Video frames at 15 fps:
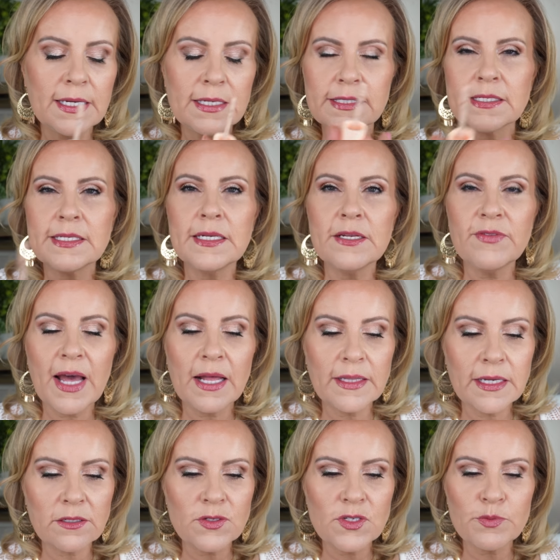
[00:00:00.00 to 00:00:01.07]
instead of that
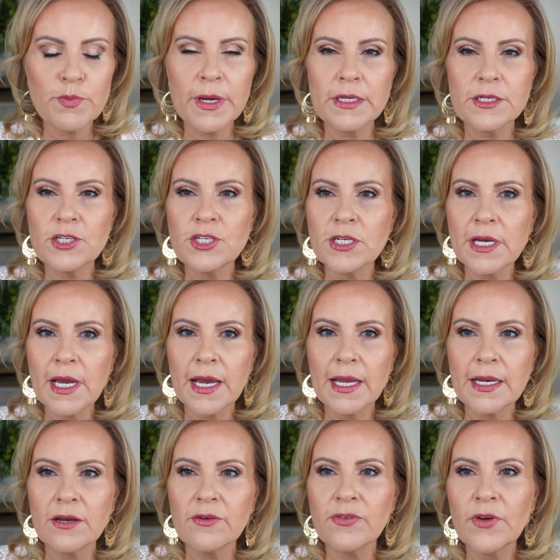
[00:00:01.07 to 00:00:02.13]
little sponge to
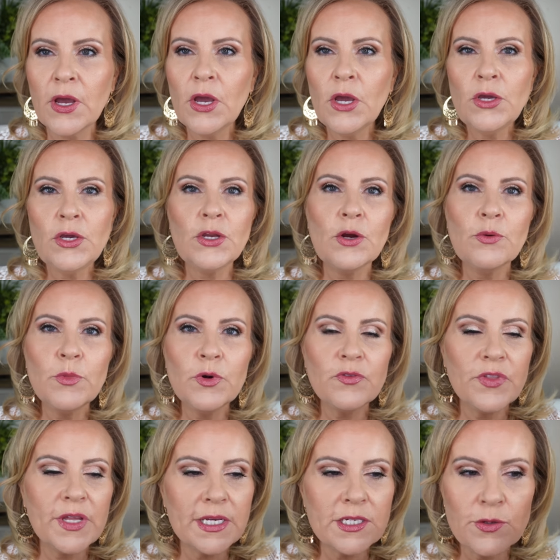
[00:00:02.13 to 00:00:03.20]
kind of, you know, move
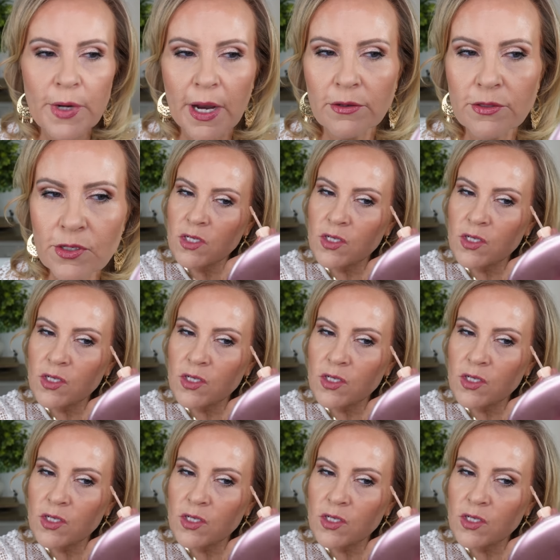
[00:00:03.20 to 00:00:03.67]
things around.